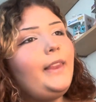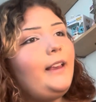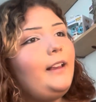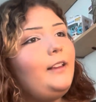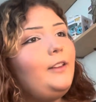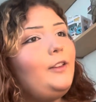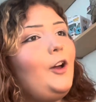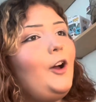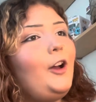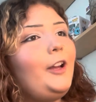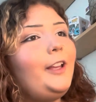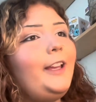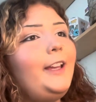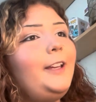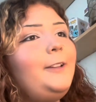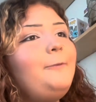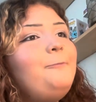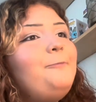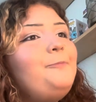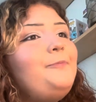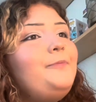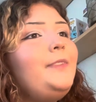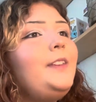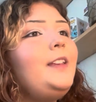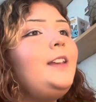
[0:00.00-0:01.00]
lock
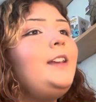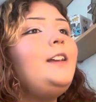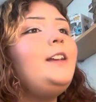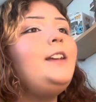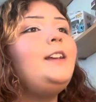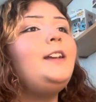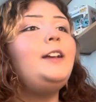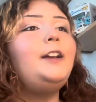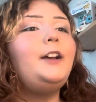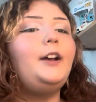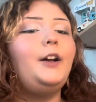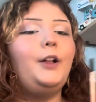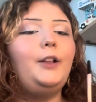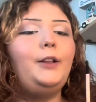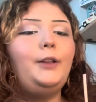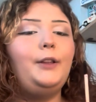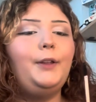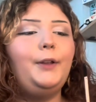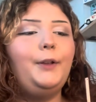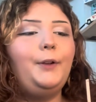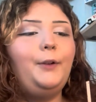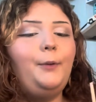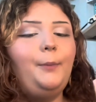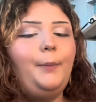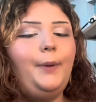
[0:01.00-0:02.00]
in a
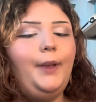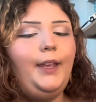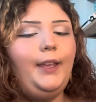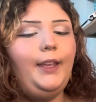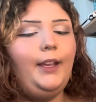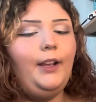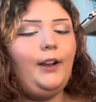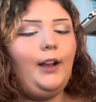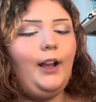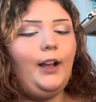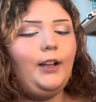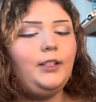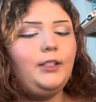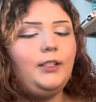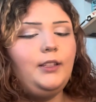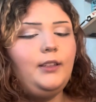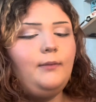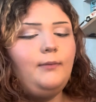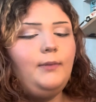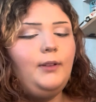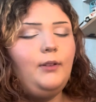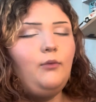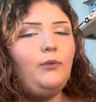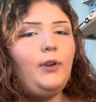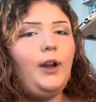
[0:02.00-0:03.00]
little bit here. Actually,
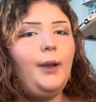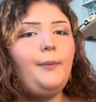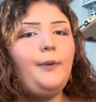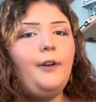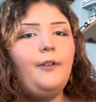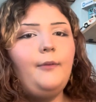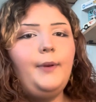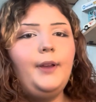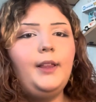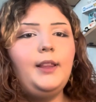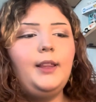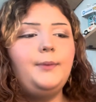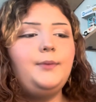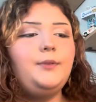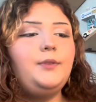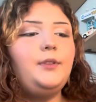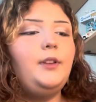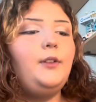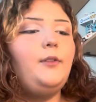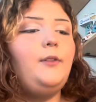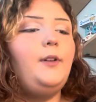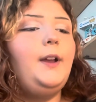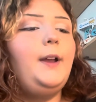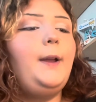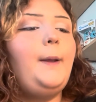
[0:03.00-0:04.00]
let me wipe off my lips
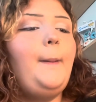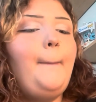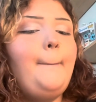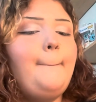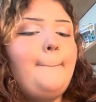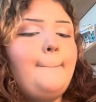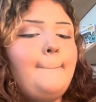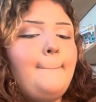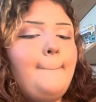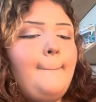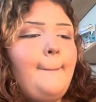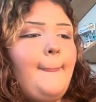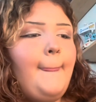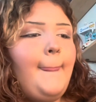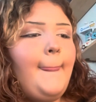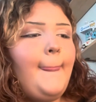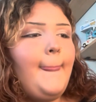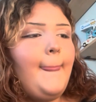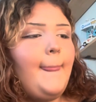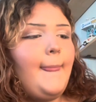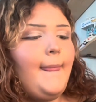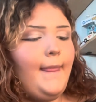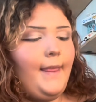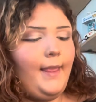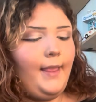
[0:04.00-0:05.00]
really quick.
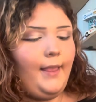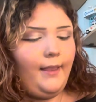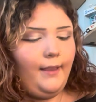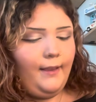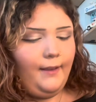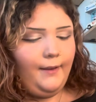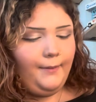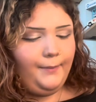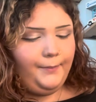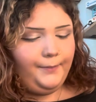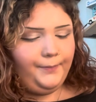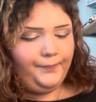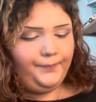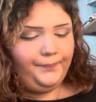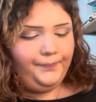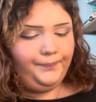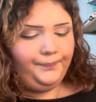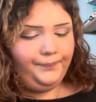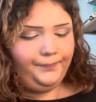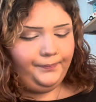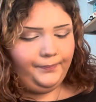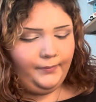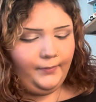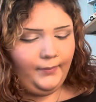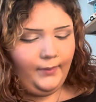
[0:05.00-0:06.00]

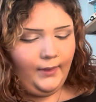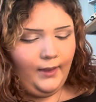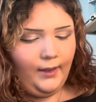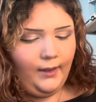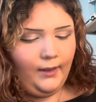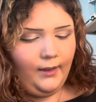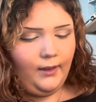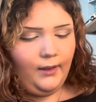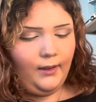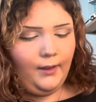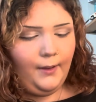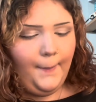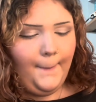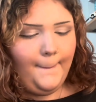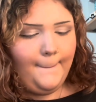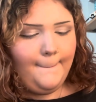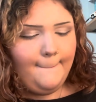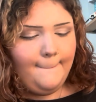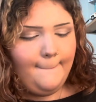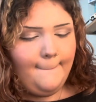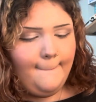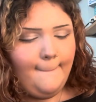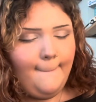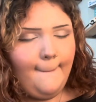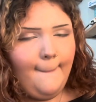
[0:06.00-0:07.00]

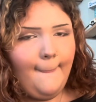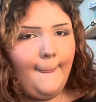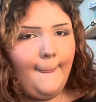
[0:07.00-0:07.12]
And